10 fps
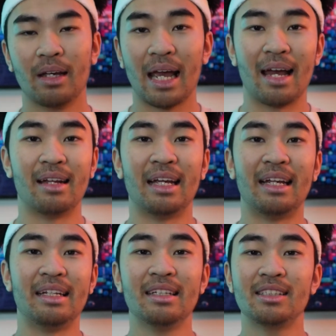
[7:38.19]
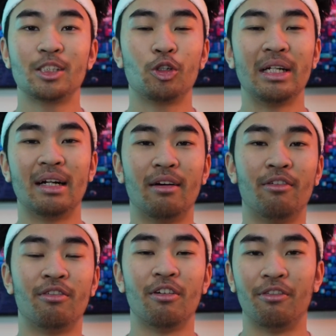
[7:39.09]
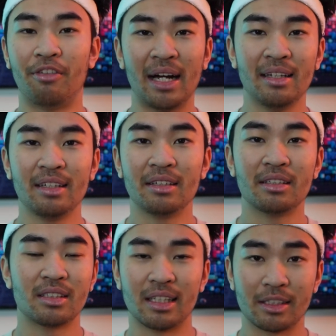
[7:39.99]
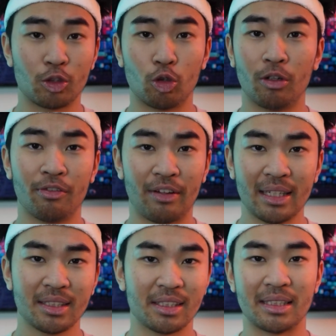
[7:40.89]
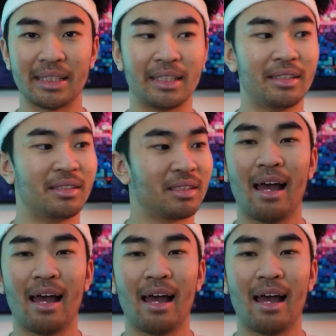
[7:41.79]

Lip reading: had a history of violent sexual fantasies